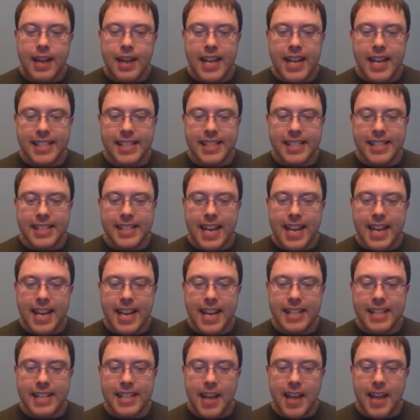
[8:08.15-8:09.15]
This
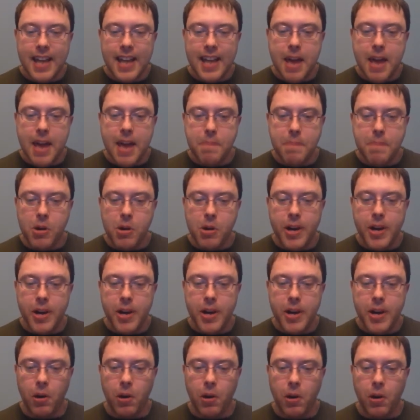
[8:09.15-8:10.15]
is
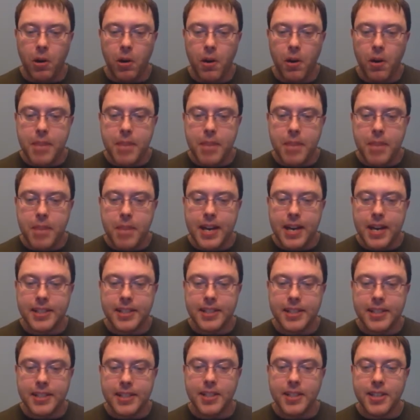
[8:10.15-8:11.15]
hypocritical because